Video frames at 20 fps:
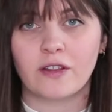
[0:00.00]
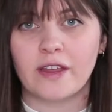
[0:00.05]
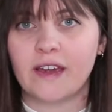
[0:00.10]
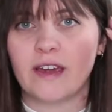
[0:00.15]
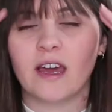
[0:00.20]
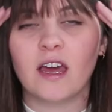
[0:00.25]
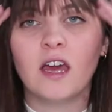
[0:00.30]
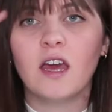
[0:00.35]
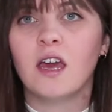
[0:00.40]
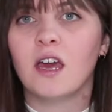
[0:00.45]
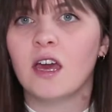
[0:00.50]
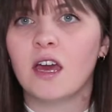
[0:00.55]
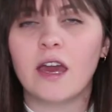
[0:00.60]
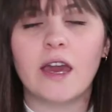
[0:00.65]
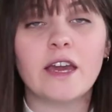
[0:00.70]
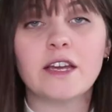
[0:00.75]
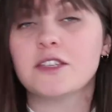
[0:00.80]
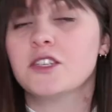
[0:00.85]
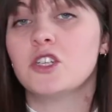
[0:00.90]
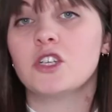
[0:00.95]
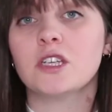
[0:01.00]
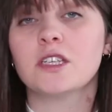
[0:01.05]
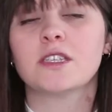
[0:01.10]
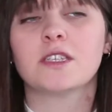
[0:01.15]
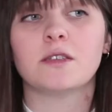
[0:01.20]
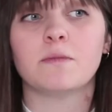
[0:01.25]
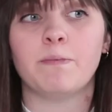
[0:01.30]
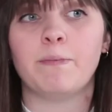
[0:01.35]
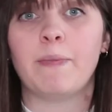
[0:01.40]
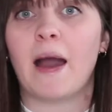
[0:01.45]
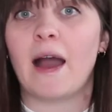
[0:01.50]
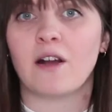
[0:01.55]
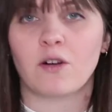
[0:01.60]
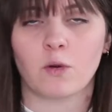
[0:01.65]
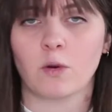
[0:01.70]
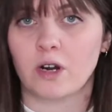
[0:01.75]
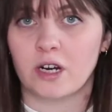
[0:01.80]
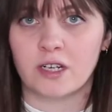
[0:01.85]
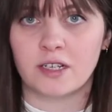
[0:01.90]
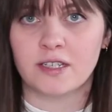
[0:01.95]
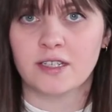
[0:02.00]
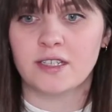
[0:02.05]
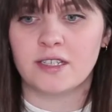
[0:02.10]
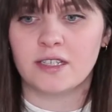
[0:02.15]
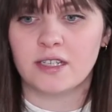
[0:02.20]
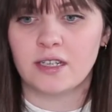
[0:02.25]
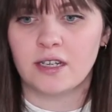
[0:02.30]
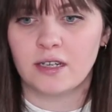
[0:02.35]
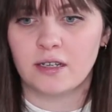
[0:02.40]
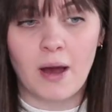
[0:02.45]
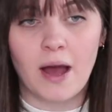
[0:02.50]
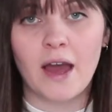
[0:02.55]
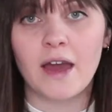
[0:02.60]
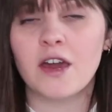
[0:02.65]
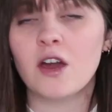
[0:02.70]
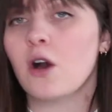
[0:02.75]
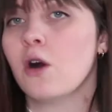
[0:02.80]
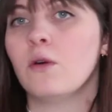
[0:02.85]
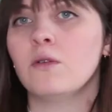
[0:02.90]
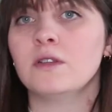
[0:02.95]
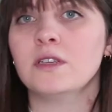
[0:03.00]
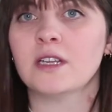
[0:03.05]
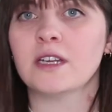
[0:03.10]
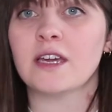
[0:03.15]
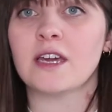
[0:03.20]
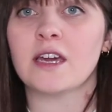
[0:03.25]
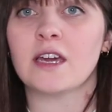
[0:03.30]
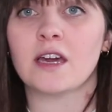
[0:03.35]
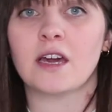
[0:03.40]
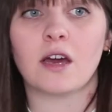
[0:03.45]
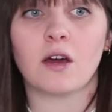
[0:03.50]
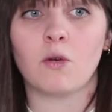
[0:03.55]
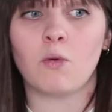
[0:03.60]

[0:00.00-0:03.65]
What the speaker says: Like, it's just backwards. My only